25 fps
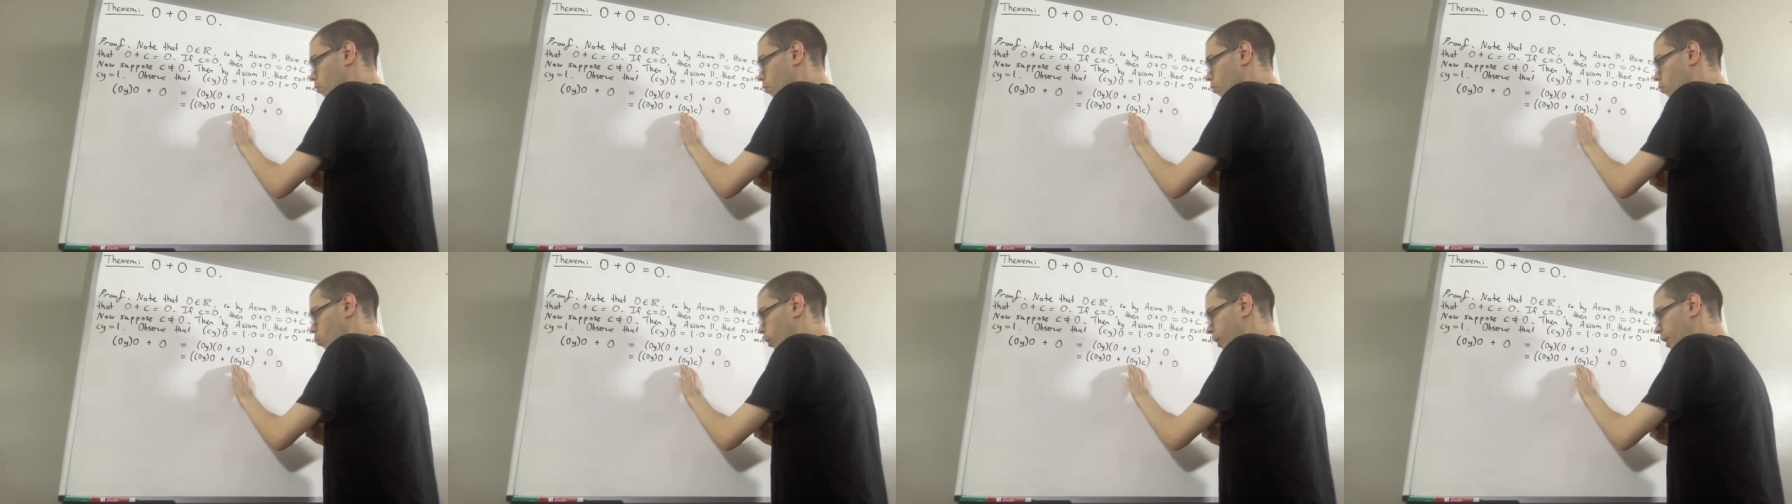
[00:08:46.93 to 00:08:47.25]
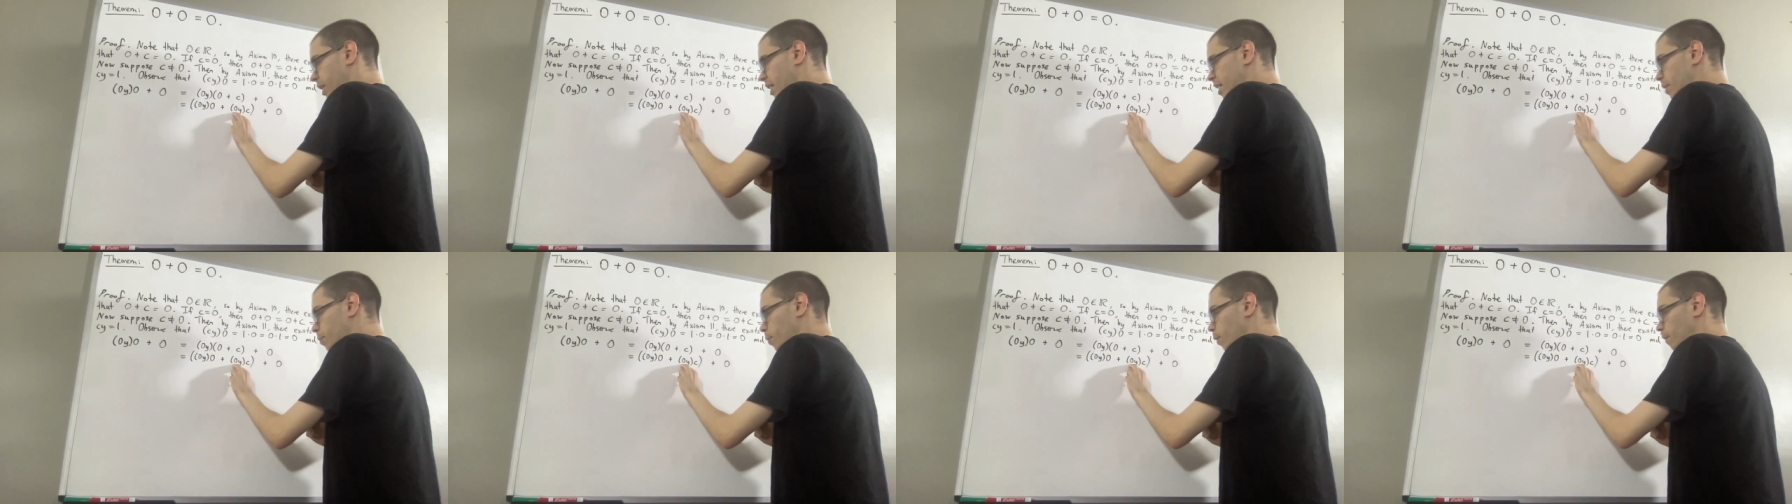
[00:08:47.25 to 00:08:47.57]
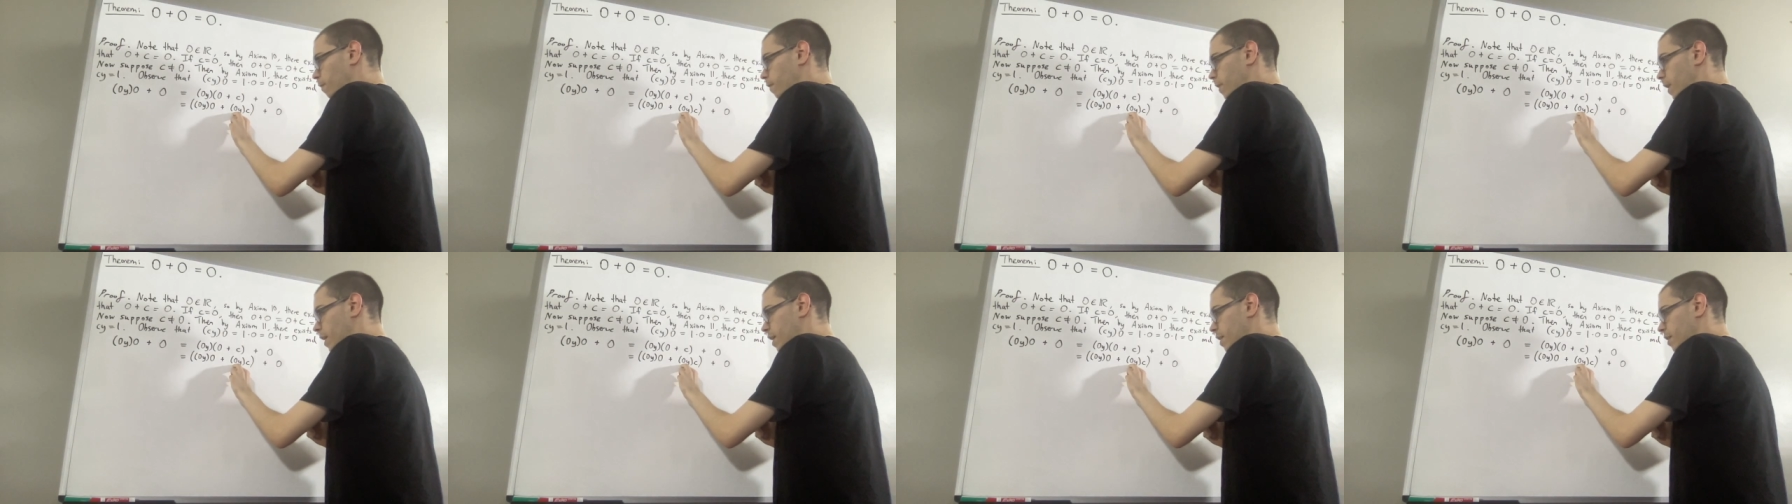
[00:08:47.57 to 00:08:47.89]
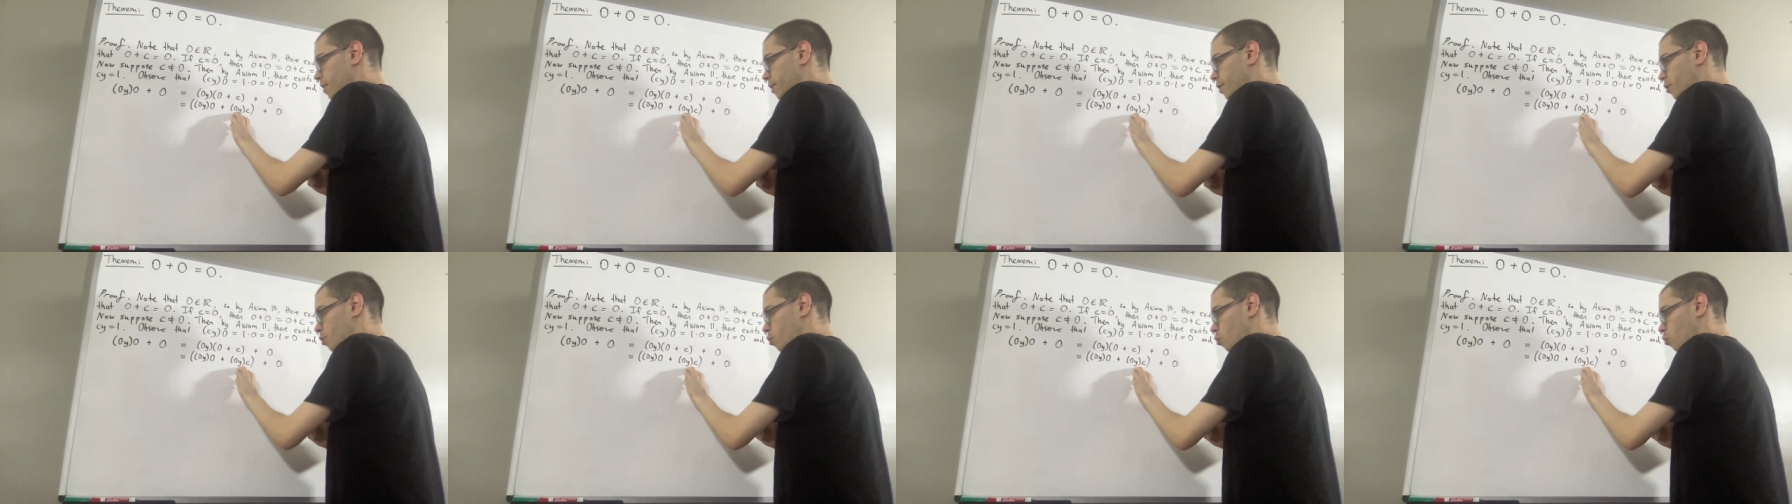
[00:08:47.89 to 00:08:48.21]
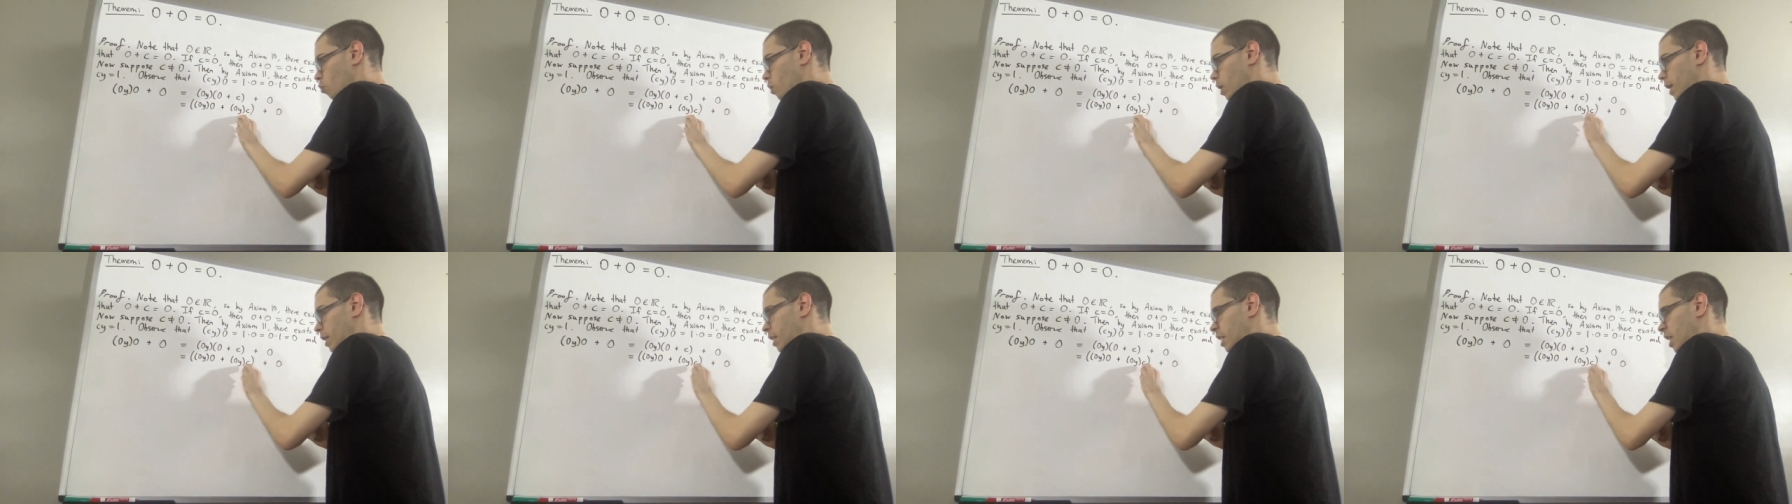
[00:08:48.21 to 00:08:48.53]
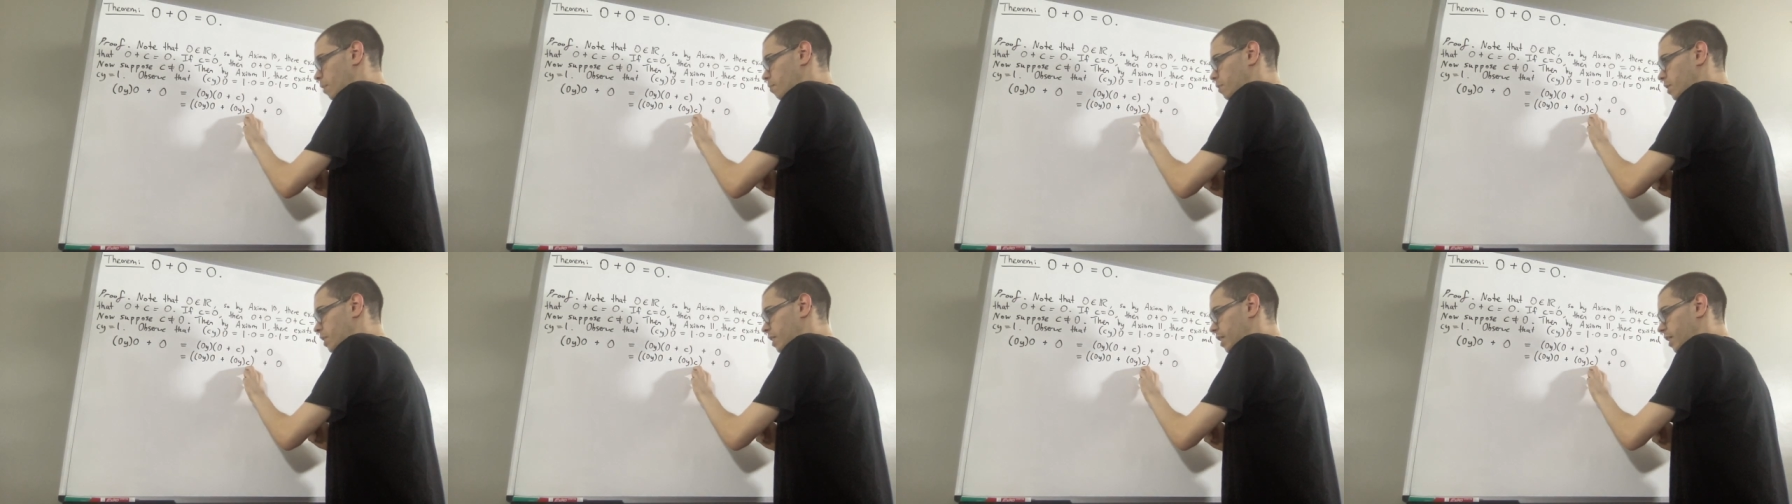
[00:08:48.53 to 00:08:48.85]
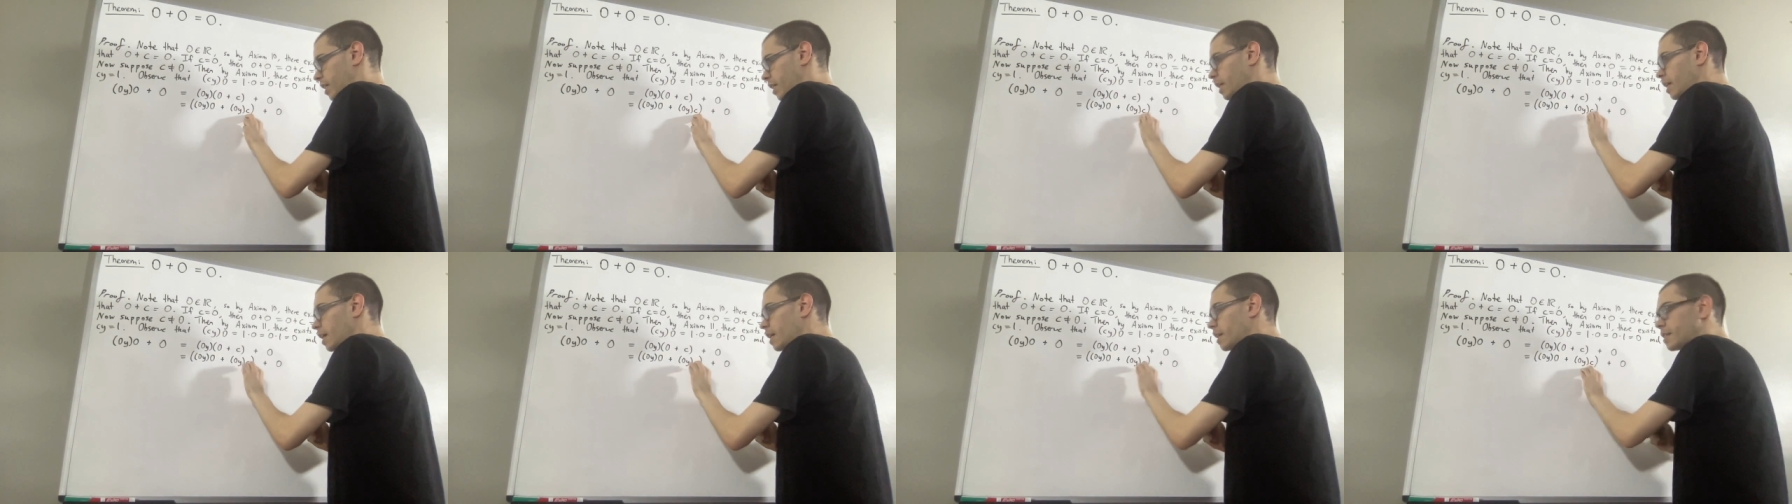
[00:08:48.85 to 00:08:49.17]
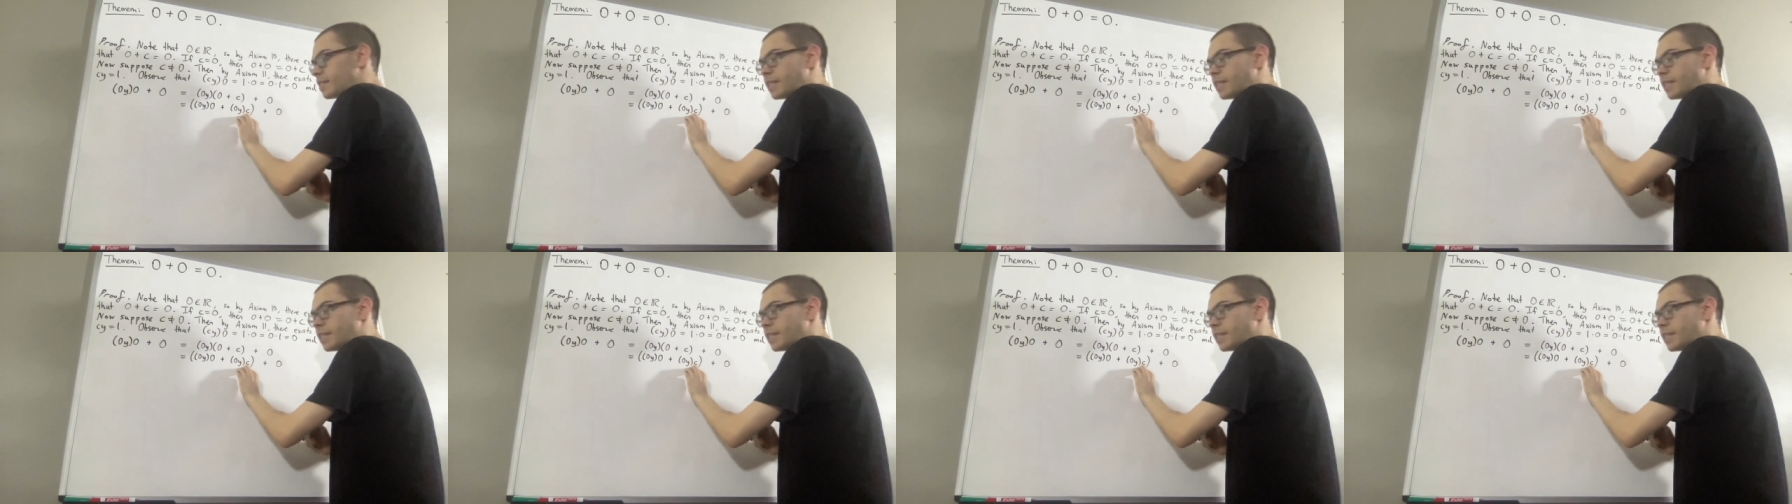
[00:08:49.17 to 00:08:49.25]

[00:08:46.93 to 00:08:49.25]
we're going to simplify 0y times c